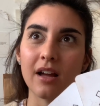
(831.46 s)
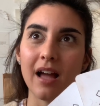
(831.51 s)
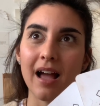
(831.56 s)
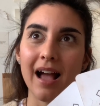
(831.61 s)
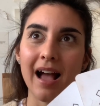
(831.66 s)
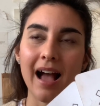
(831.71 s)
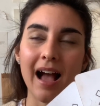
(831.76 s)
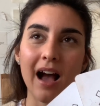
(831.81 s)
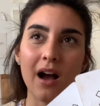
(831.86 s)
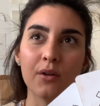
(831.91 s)

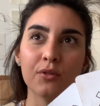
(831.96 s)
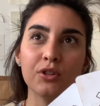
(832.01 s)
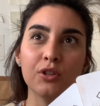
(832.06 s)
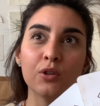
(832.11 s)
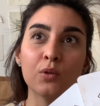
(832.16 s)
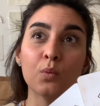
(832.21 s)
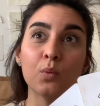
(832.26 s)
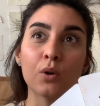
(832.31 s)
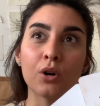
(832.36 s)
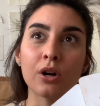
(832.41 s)
how you
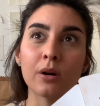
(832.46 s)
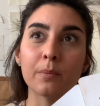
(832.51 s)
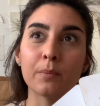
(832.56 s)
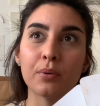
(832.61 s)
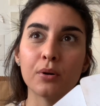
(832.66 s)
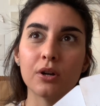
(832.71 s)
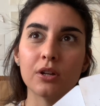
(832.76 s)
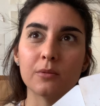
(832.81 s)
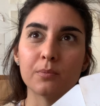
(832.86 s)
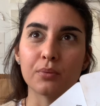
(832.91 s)
were
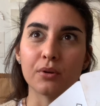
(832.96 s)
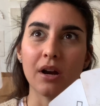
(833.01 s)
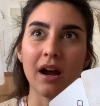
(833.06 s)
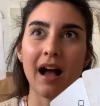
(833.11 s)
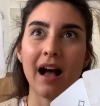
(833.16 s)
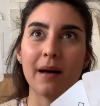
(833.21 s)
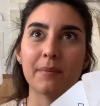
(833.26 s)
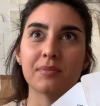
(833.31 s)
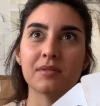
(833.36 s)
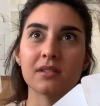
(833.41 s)
put,
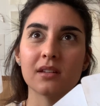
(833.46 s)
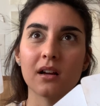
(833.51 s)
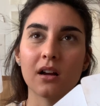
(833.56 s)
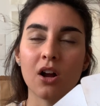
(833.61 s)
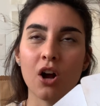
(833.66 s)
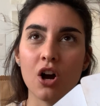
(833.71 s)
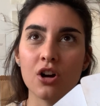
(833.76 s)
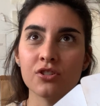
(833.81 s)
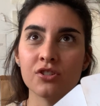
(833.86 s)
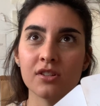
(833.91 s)
perhaps
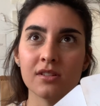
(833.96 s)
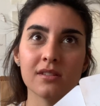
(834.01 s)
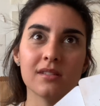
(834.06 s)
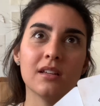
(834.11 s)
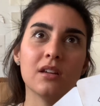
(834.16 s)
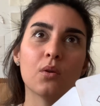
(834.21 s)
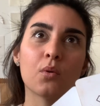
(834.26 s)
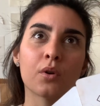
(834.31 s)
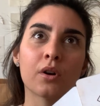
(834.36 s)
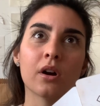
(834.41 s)

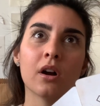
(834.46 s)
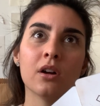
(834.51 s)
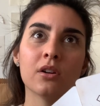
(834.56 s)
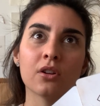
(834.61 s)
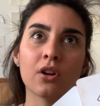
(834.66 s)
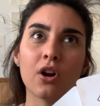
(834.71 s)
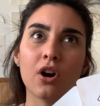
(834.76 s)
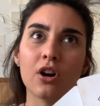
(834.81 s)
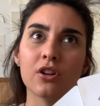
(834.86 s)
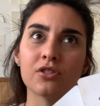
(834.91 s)
consciously or
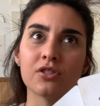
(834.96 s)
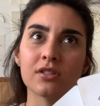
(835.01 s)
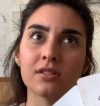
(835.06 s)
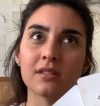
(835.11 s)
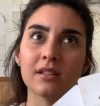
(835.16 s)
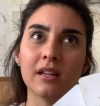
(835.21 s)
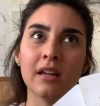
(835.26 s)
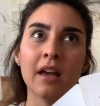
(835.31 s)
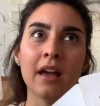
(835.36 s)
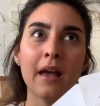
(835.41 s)

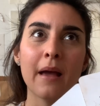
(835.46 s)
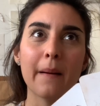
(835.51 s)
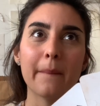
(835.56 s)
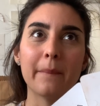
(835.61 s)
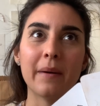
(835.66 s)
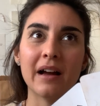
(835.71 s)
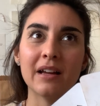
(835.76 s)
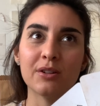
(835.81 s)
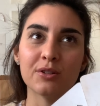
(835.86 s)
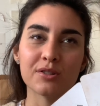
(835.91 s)
unconsciously,
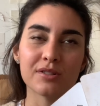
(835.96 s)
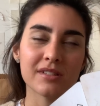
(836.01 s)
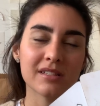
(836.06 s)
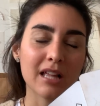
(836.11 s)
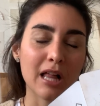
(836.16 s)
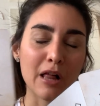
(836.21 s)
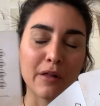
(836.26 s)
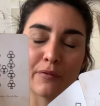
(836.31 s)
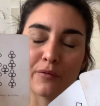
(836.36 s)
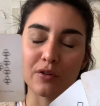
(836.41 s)
by
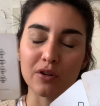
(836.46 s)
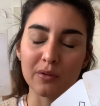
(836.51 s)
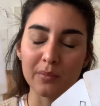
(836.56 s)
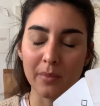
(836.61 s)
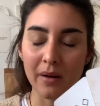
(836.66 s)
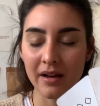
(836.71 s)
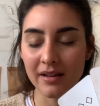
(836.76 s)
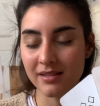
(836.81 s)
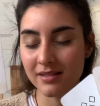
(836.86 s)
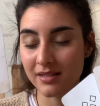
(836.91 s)
yourself or
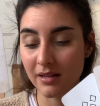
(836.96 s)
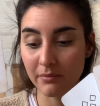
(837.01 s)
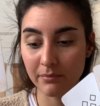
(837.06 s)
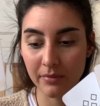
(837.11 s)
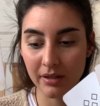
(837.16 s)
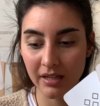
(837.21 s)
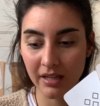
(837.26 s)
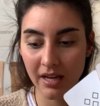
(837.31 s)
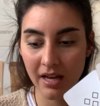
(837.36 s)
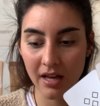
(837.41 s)
by
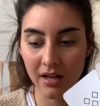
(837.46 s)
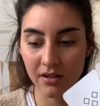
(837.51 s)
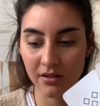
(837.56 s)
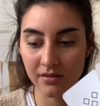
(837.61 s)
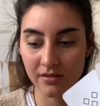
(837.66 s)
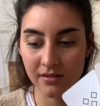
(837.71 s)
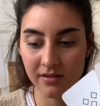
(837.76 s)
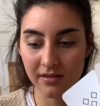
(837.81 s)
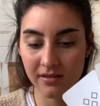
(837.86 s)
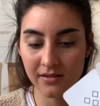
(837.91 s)
somebody
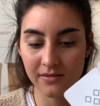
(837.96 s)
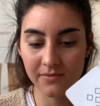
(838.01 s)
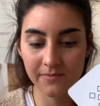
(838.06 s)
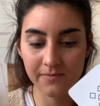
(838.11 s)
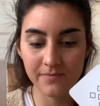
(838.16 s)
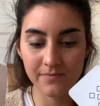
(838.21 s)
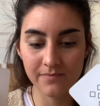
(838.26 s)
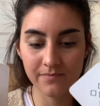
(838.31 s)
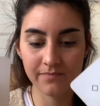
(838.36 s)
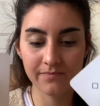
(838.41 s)
else,
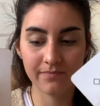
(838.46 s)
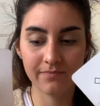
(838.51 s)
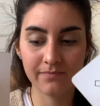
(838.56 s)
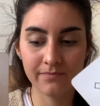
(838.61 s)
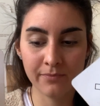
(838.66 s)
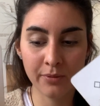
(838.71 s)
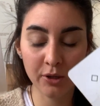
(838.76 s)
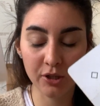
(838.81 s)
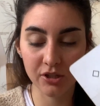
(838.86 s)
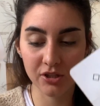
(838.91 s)

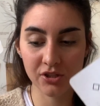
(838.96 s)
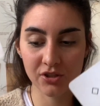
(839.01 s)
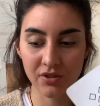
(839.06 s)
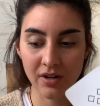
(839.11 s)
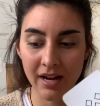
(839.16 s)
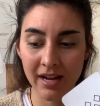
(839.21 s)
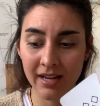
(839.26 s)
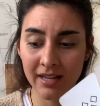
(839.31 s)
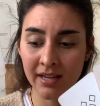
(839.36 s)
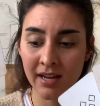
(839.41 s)
push,
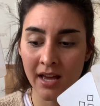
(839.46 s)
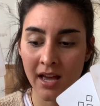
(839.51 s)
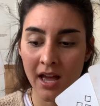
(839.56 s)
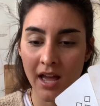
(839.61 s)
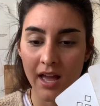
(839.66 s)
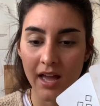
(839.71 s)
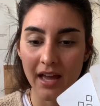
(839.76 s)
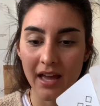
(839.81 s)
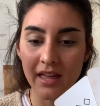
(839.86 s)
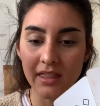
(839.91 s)
right,
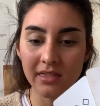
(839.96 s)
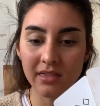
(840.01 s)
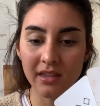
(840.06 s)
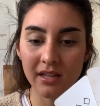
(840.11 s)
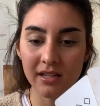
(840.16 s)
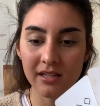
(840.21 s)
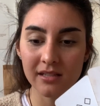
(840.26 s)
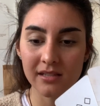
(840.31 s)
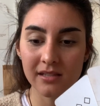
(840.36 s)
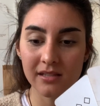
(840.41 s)
in
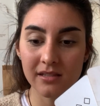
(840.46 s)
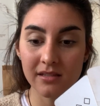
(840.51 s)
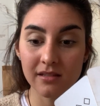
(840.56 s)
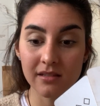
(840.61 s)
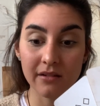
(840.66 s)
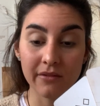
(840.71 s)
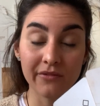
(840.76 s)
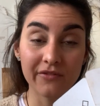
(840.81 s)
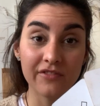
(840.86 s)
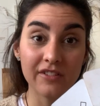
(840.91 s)
this
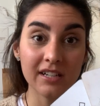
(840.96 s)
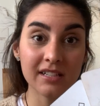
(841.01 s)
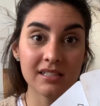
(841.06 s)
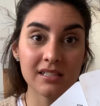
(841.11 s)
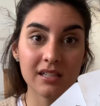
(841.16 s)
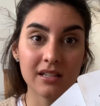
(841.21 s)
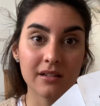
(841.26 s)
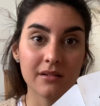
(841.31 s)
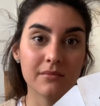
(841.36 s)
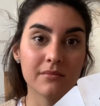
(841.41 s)

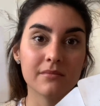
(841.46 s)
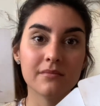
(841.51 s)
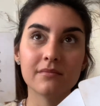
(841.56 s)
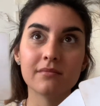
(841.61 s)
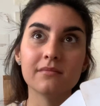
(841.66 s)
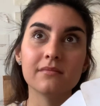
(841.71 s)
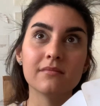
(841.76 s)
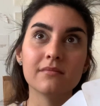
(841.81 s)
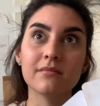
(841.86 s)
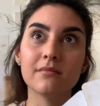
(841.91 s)
victim
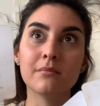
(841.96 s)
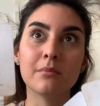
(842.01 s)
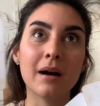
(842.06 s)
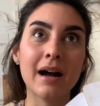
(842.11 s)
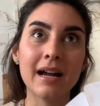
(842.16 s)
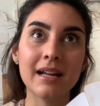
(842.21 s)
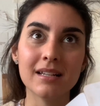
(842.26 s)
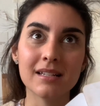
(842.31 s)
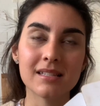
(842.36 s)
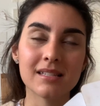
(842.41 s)

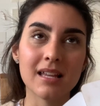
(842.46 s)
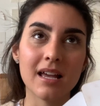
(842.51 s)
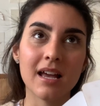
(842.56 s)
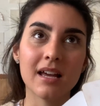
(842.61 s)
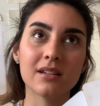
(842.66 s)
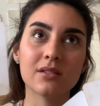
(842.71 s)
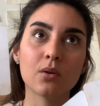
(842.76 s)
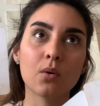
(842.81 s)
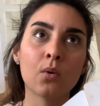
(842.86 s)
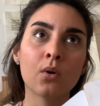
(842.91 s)

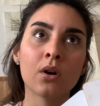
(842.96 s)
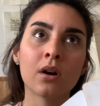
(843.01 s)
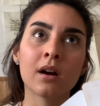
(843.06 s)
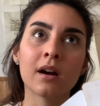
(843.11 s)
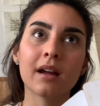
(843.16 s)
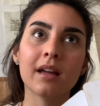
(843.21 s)
mindset or